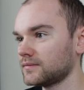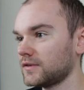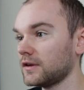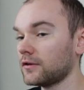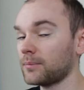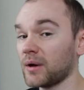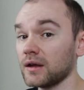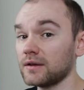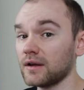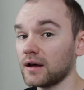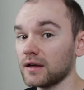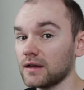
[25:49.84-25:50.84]
Despite
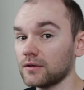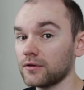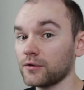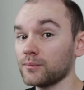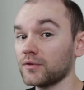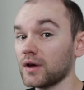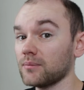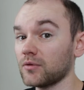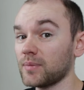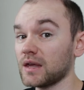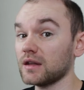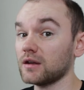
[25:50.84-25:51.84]
dying sometimes
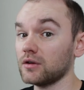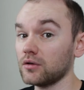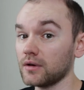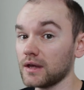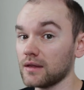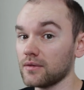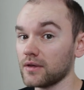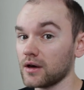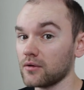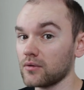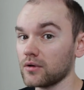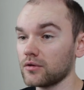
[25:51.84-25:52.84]
being annoying
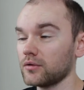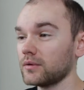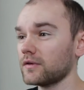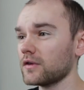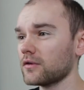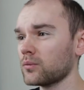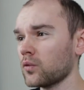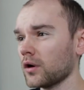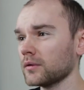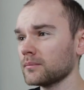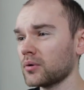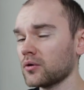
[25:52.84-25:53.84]
though, there was this
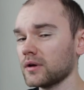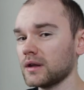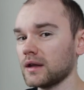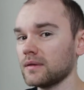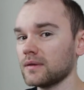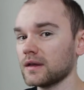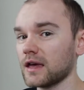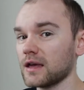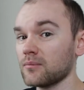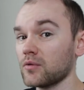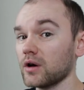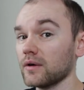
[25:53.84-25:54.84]
one point in the
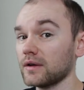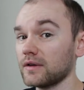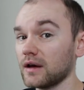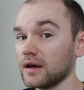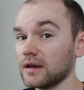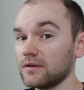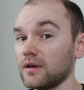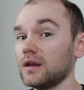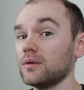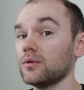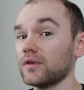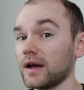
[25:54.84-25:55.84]
game where I died and
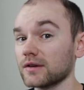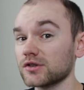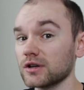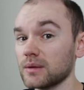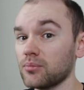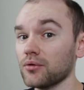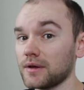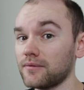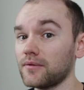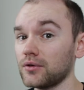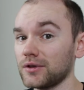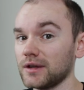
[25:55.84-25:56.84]
it was actually pretty
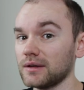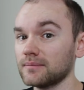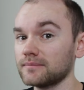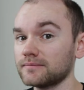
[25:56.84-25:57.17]
funny.